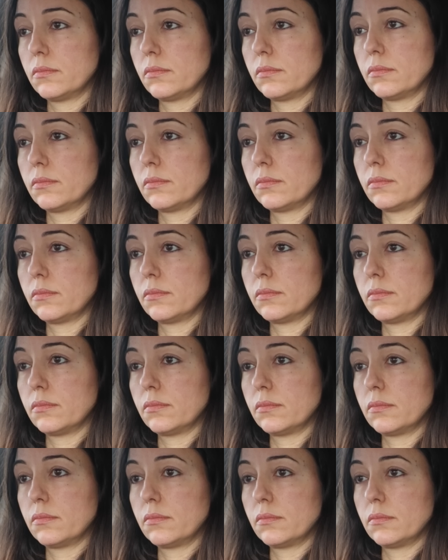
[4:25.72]

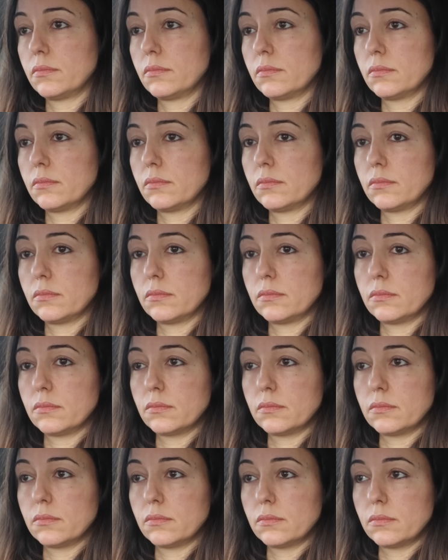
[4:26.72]

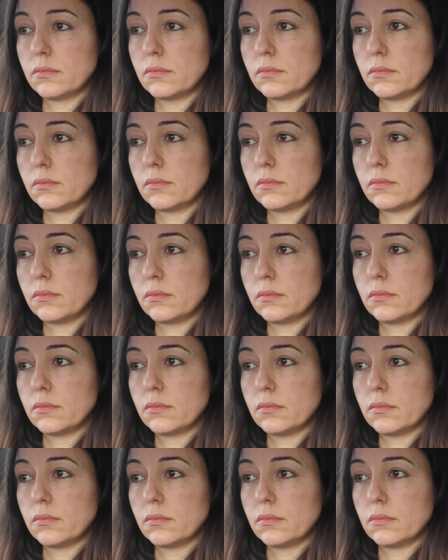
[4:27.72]

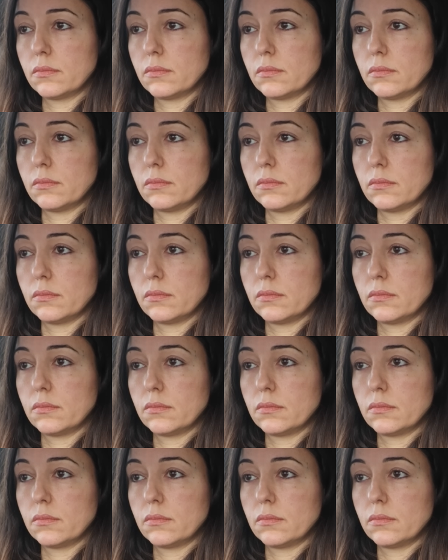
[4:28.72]
No words are spoken by the person on screen.